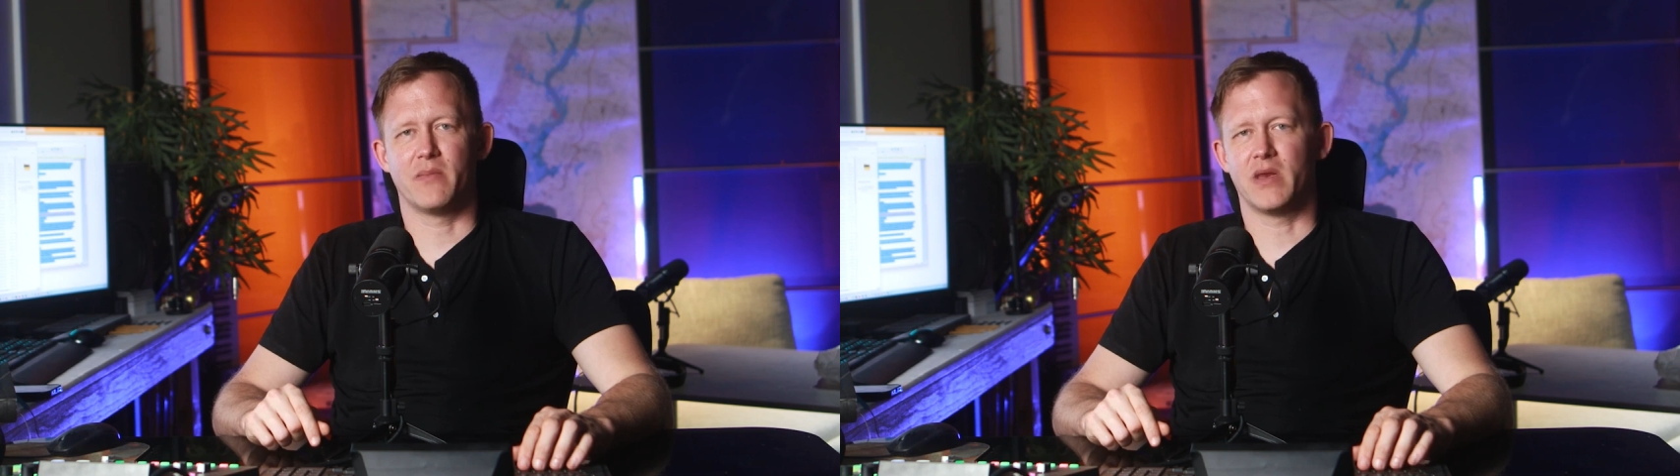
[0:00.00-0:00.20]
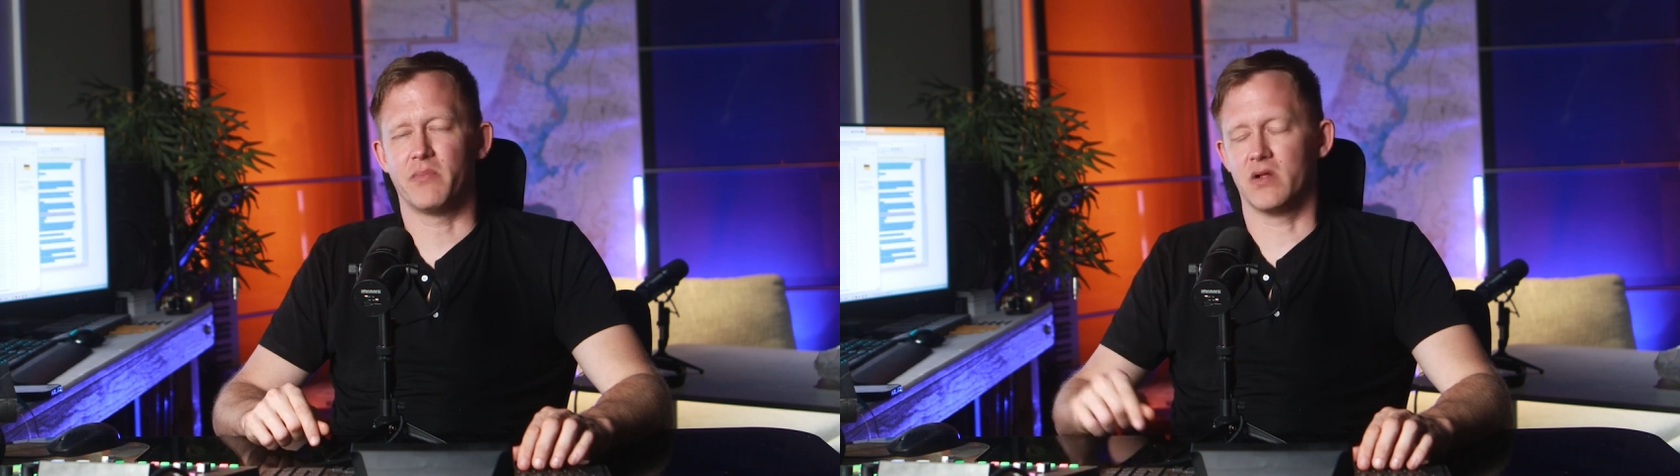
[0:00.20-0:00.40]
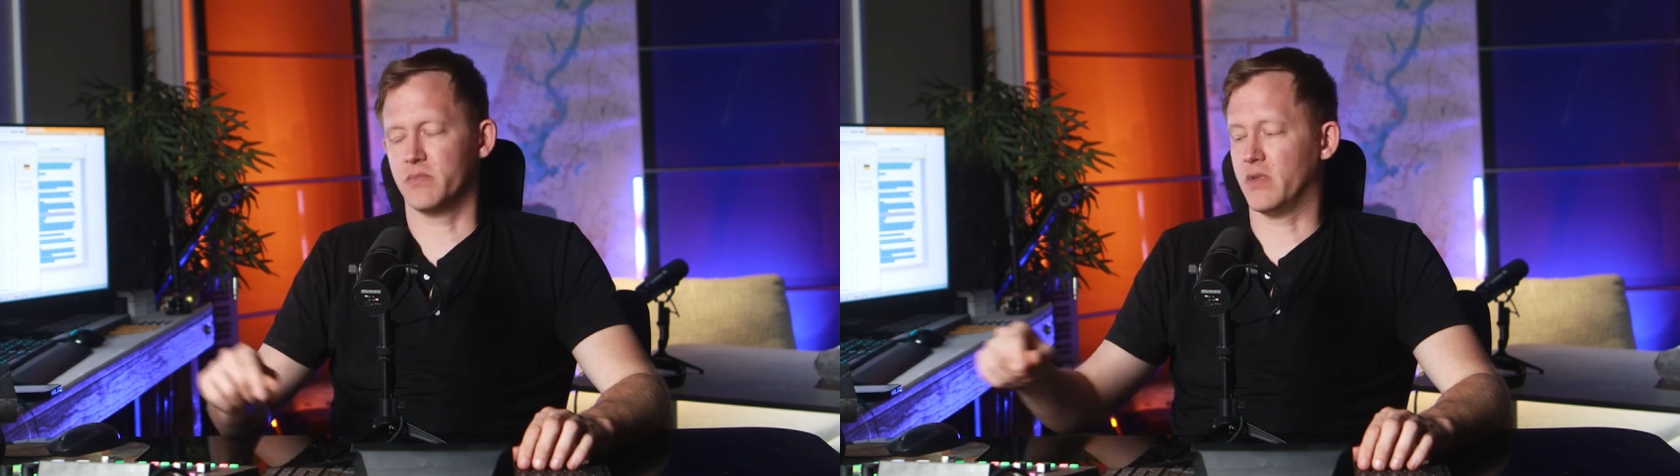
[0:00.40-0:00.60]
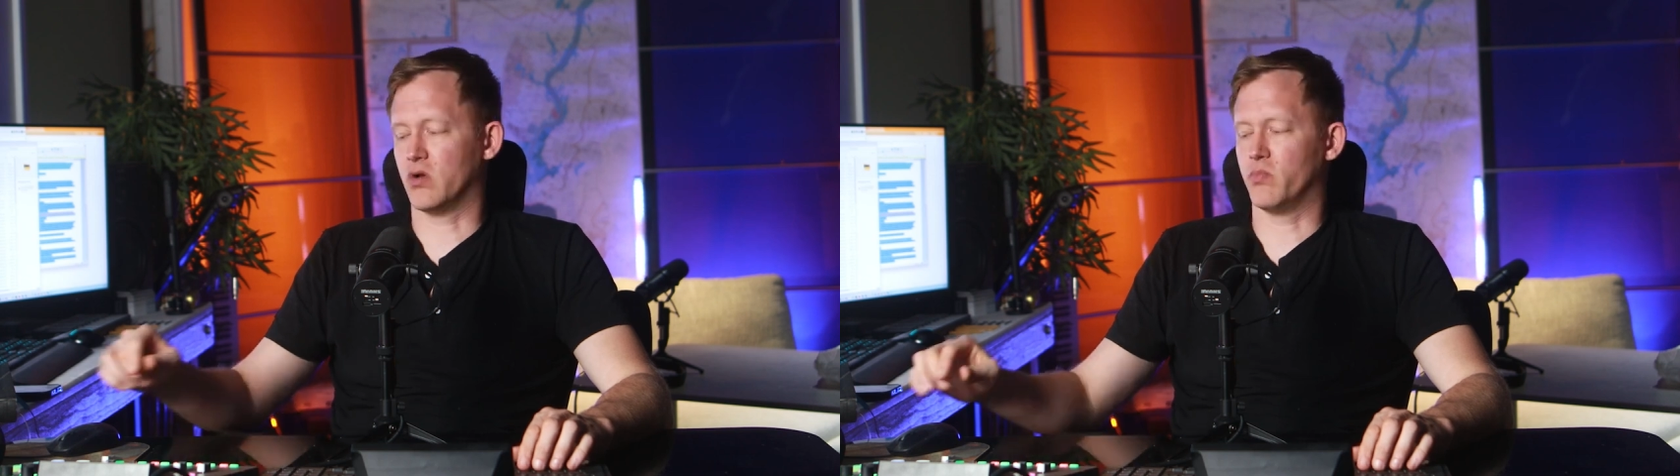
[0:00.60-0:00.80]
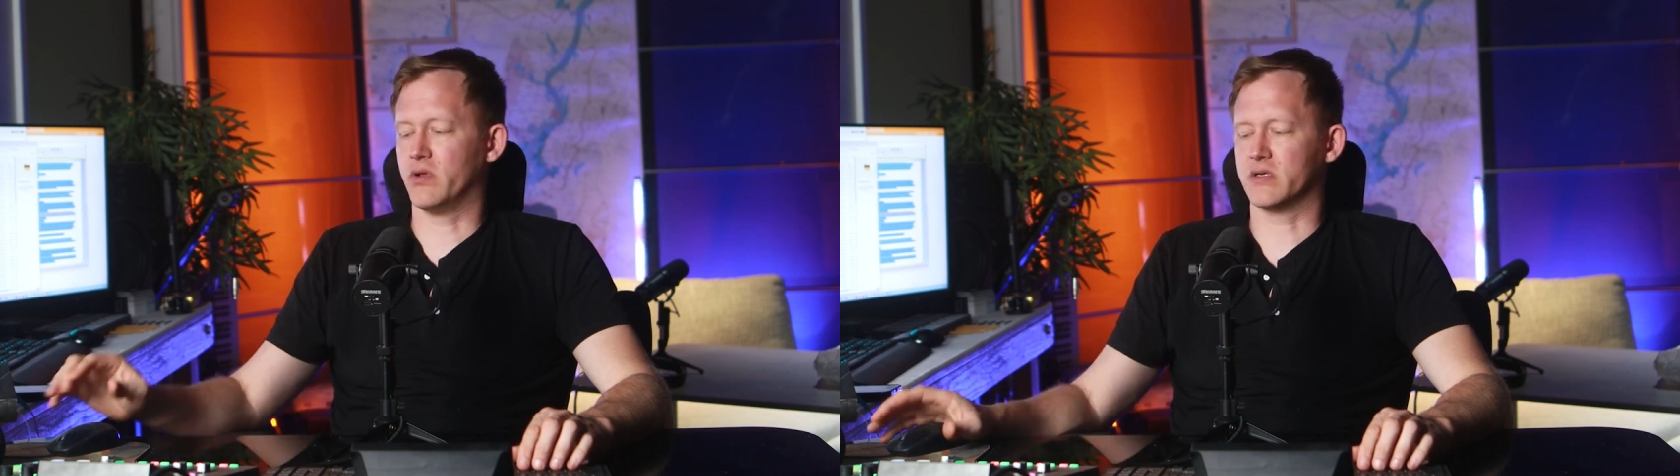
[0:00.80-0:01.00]
many
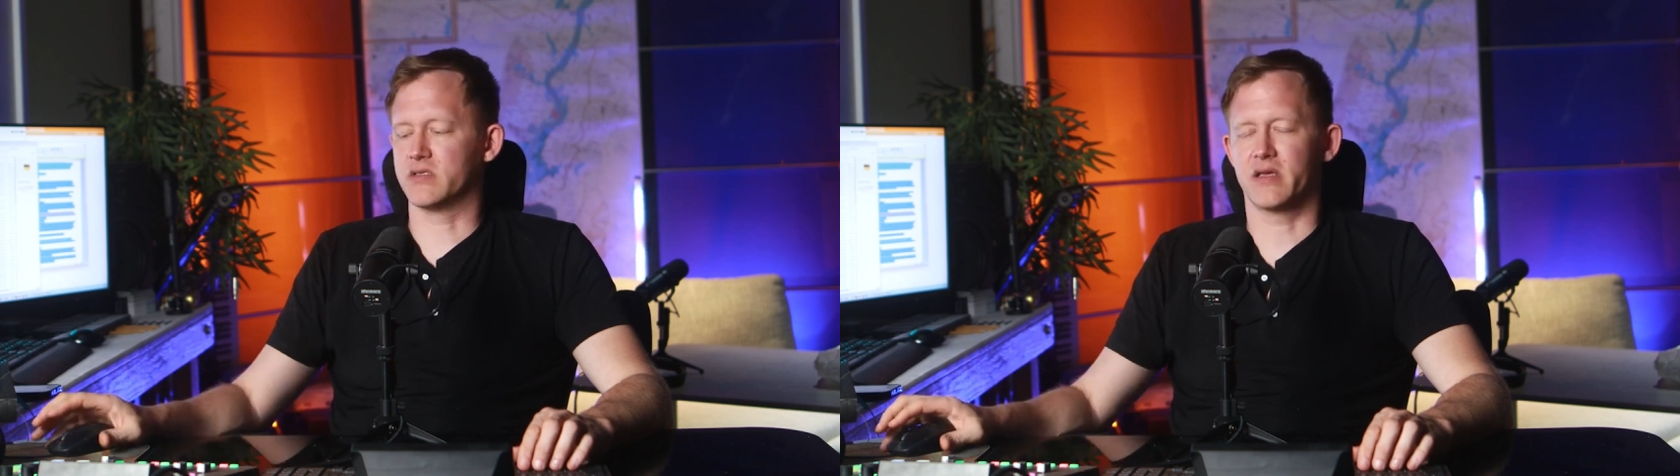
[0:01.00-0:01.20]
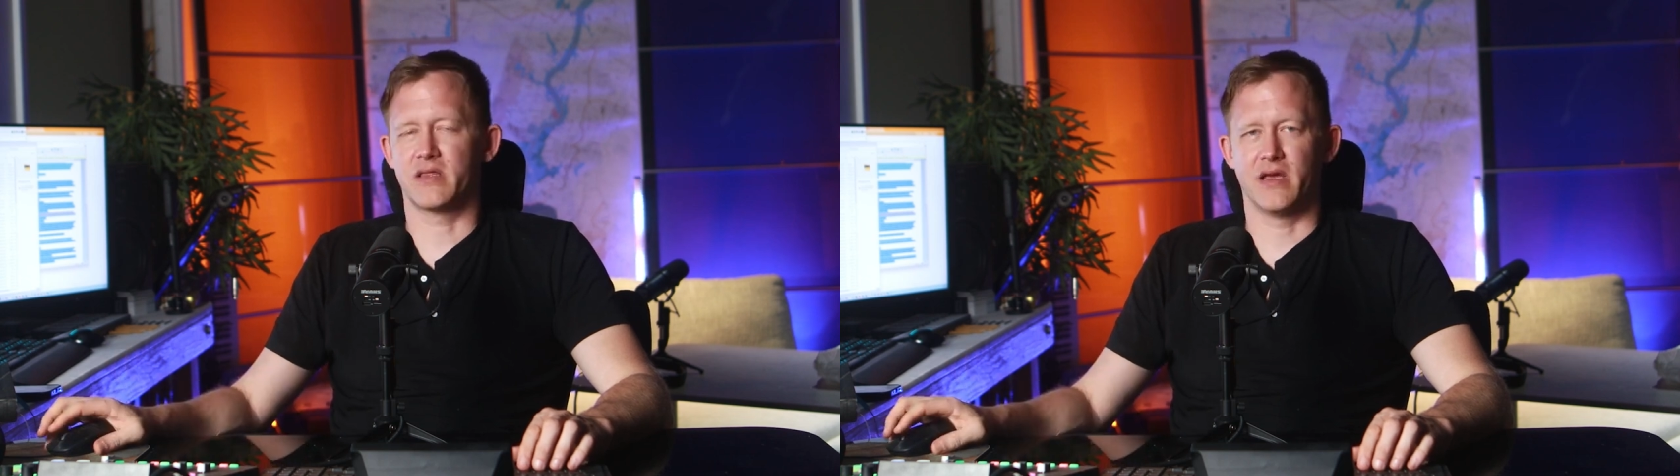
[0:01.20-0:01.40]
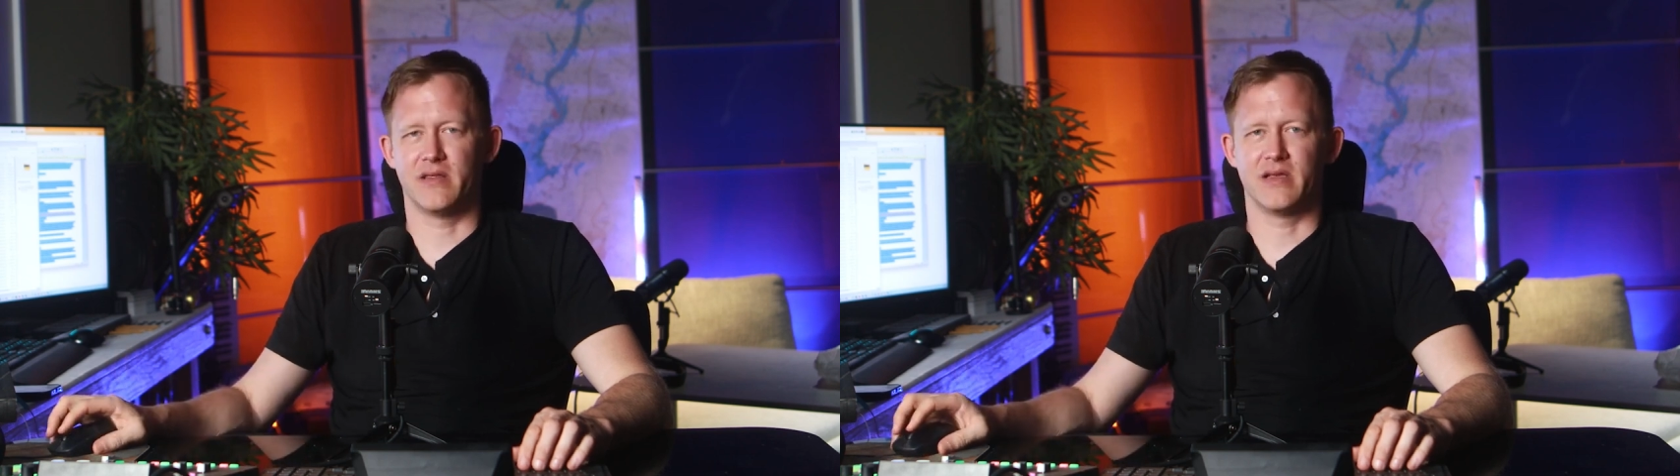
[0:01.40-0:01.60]
metal buildings like that,